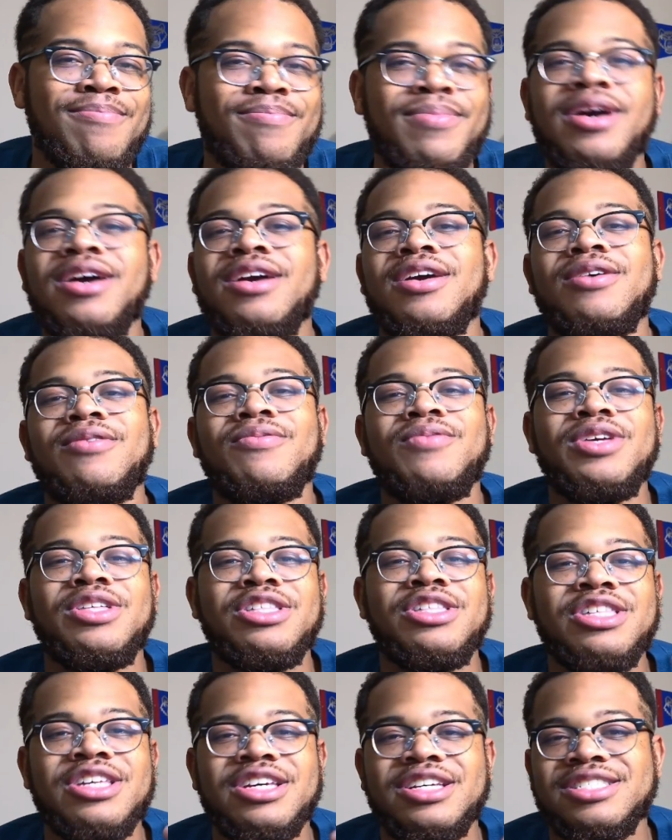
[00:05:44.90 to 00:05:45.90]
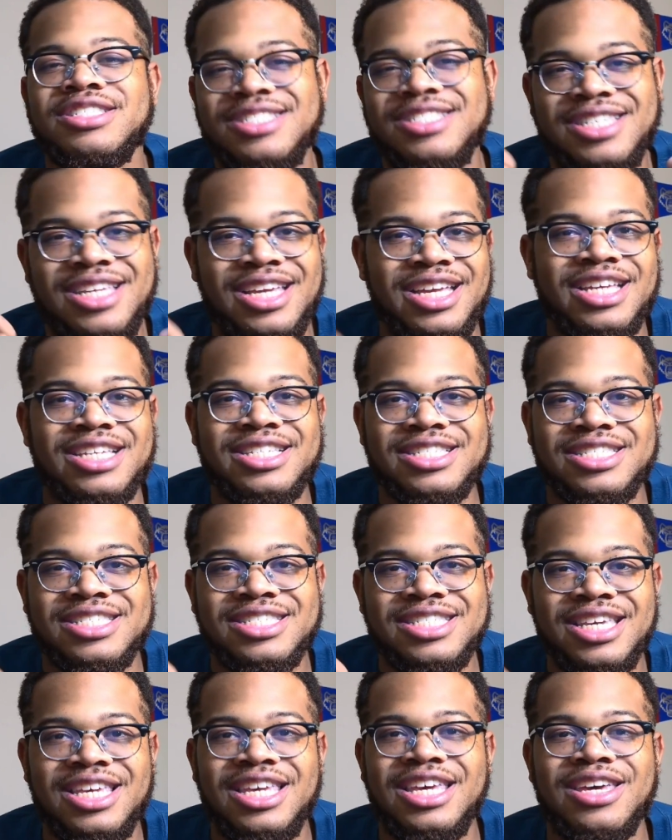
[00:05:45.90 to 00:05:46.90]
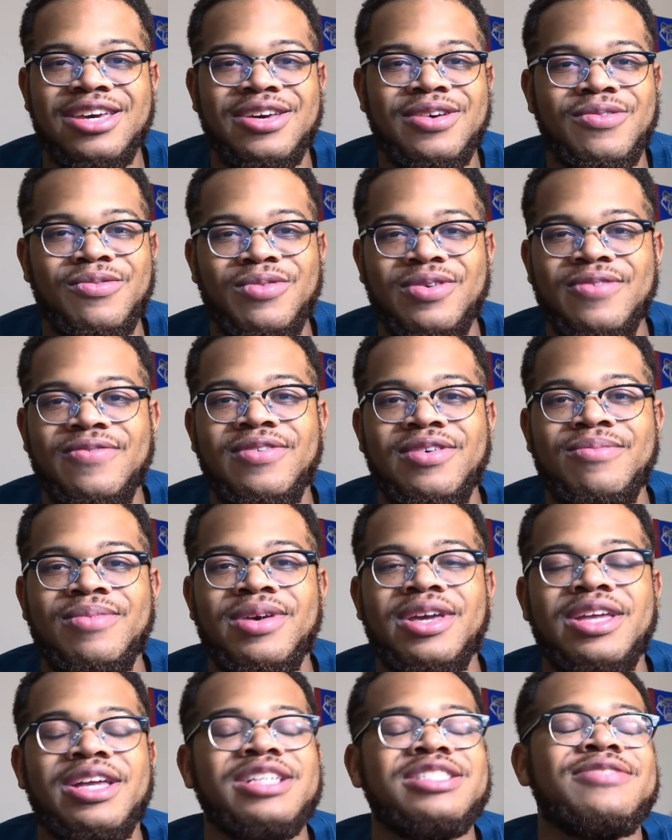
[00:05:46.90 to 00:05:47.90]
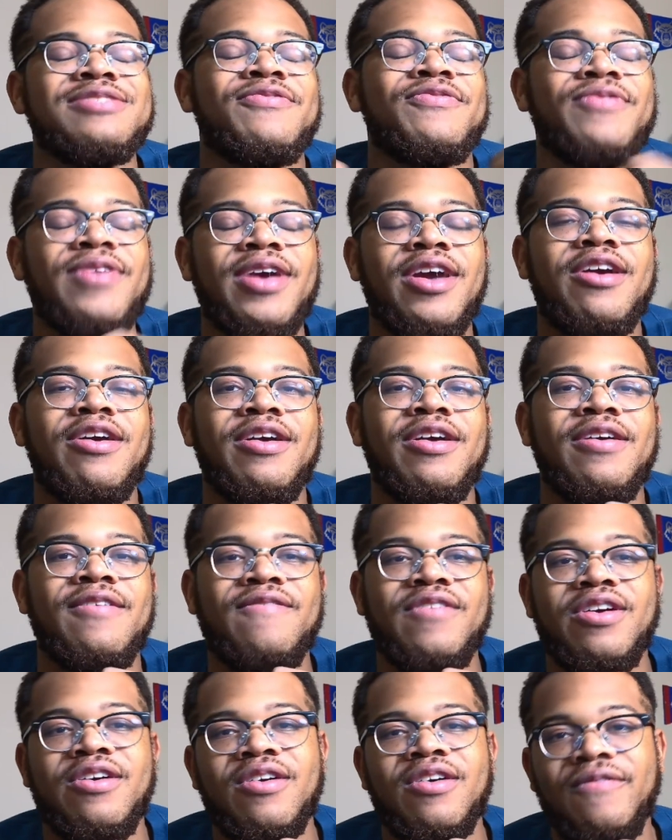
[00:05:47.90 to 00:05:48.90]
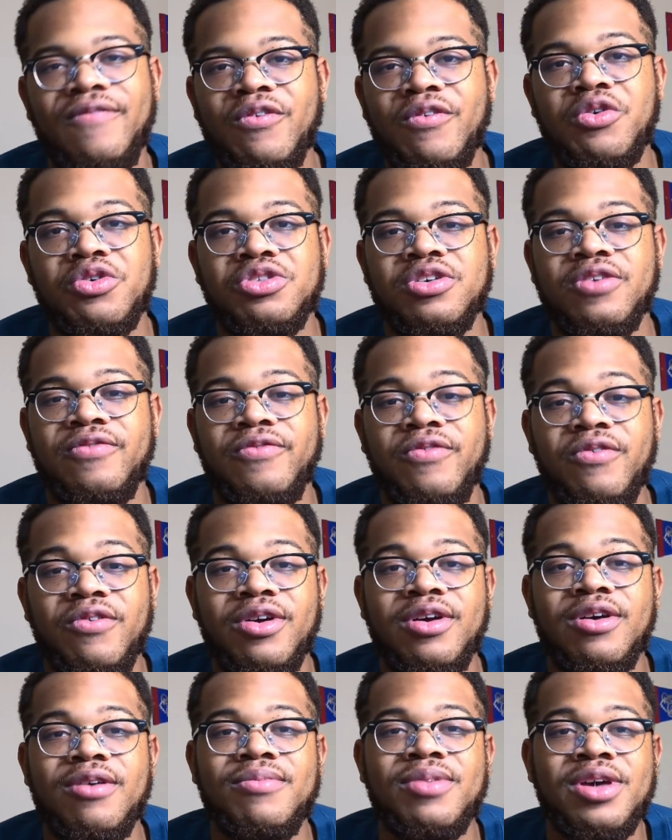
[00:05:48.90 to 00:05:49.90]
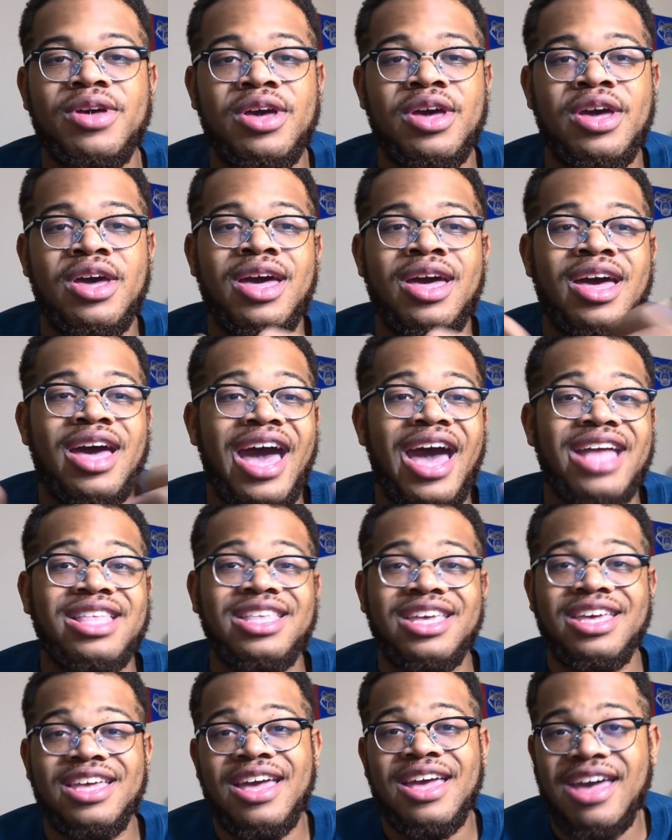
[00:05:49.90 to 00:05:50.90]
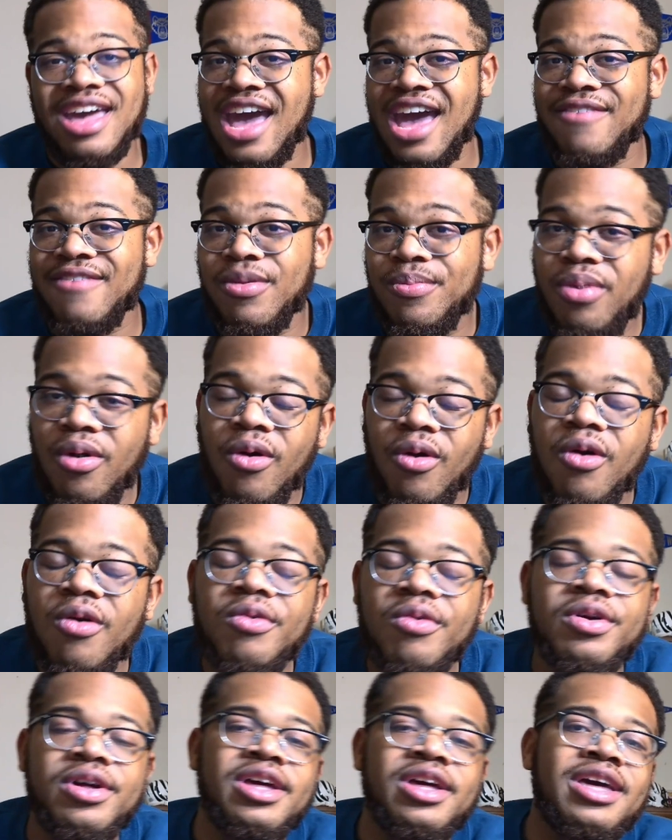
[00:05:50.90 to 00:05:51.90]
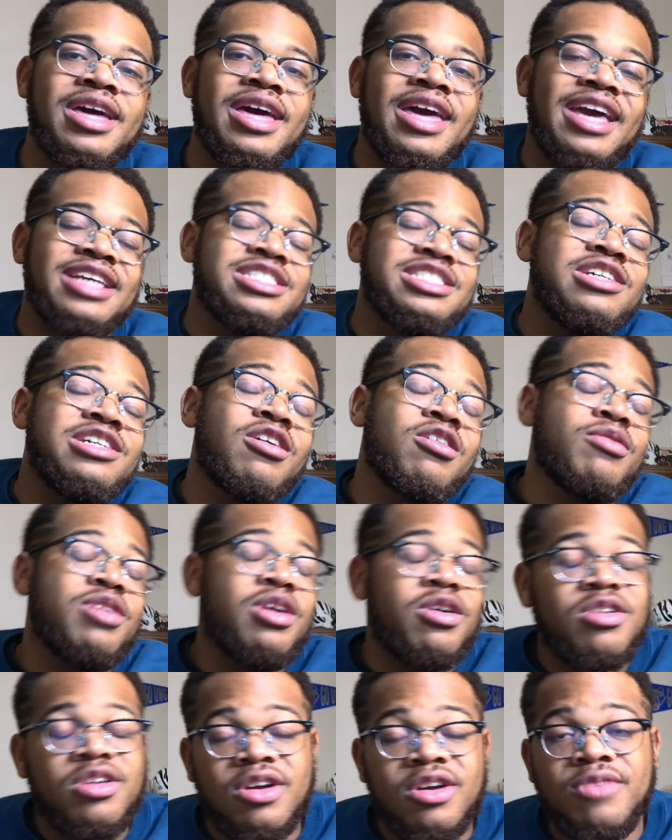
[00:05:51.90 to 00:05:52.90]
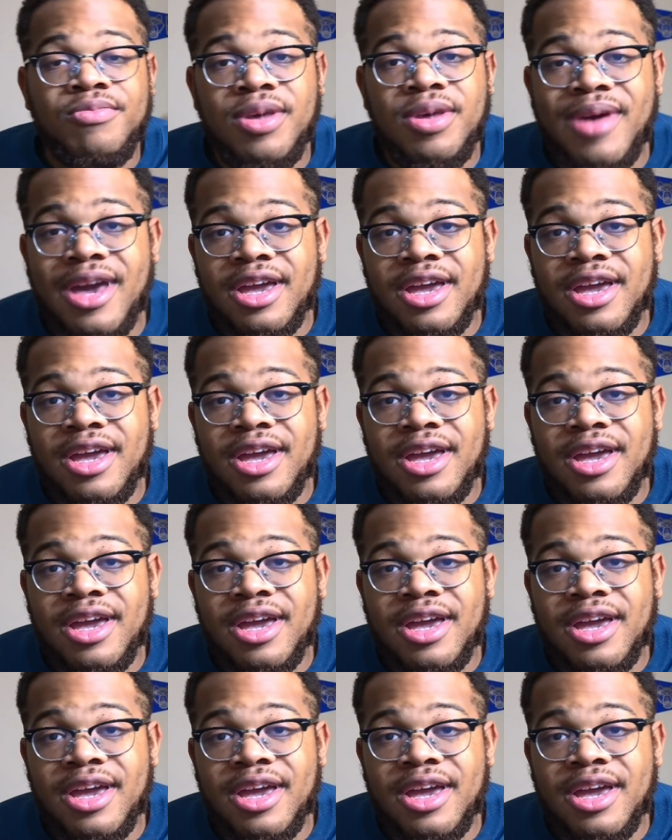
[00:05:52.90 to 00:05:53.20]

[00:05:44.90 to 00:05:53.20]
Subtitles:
but we just didn't see it with him. And it's very, very unfortunate for him. I did have a poll. Is he going to be